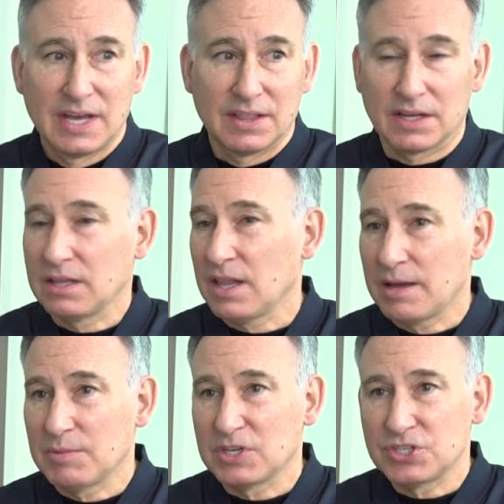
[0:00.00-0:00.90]
the
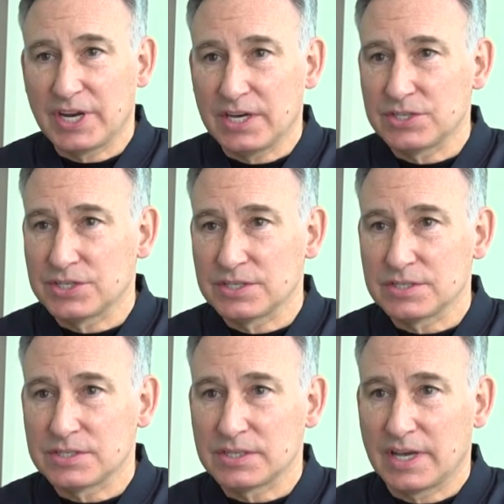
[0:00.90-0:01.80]
climate
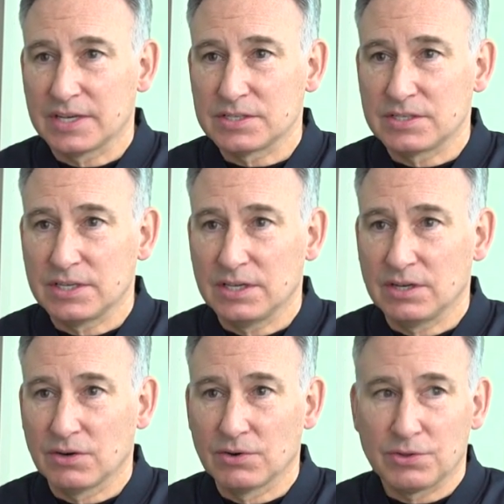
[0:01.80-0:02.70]
changes, as the
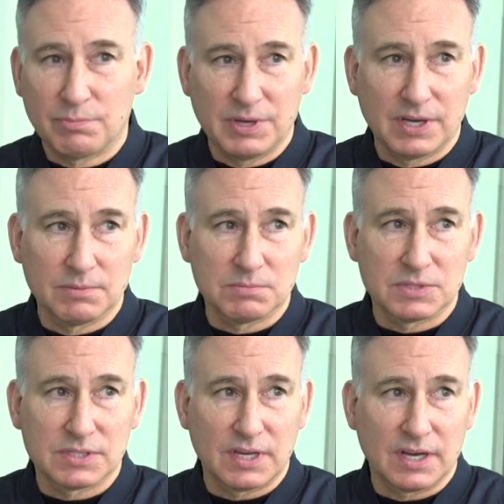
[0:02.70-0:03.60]
earth
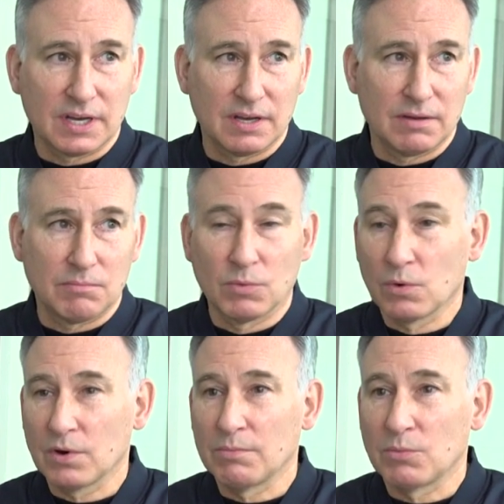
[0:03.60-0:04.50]
becomes uh,
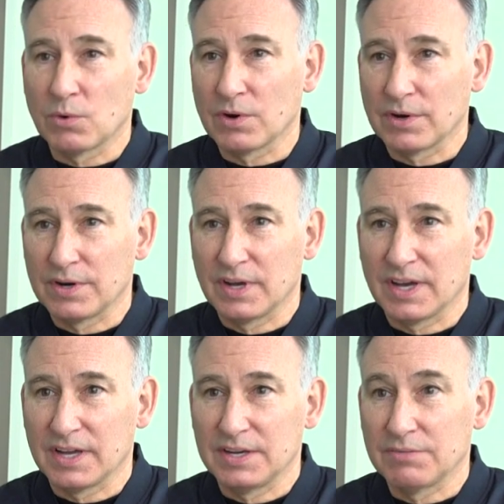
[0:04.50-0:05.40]
more and more
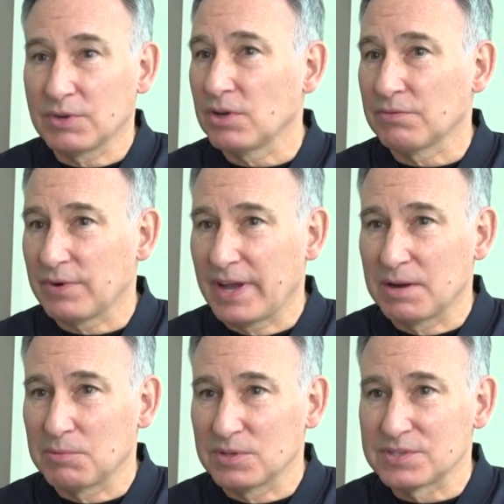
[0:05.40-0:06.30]
uh, difficult for
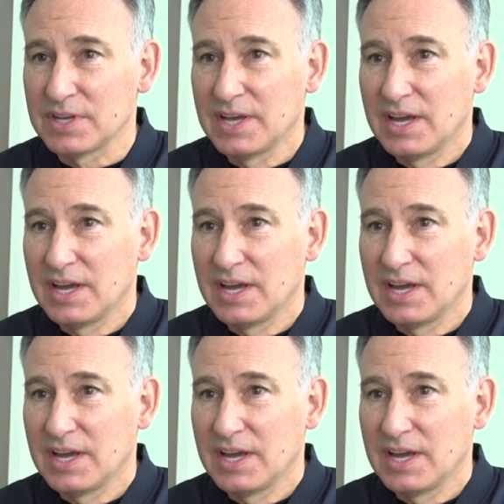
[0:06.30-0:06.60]
animals.